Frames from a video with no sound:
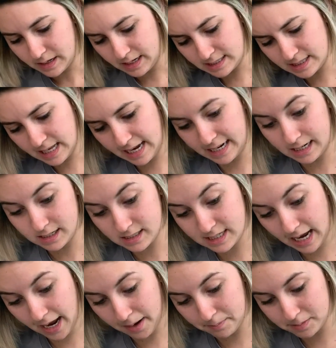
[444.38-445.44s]
it's like
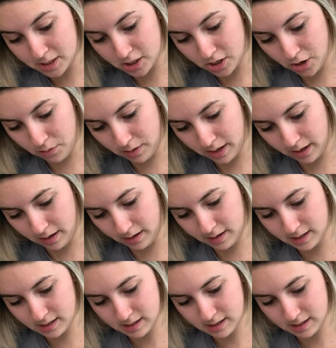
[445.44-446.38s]
taped to no end.